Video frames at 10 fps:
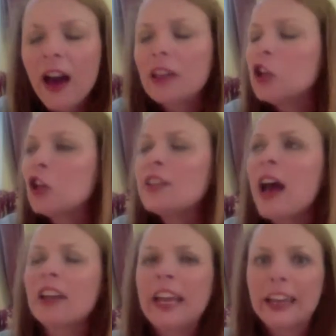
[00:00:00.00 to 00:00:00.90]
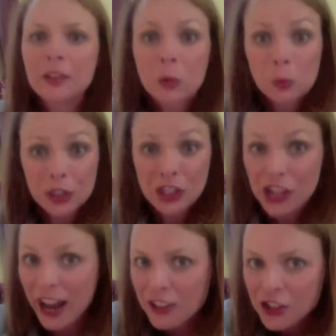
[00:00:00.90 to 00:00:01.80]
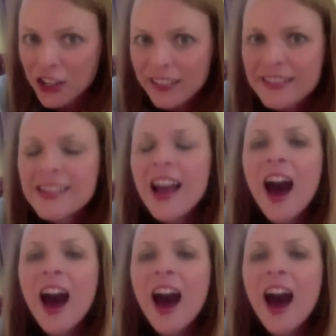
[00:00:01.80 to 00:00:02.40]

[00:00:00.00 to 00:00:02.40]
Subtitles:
I learned how to handle rejection.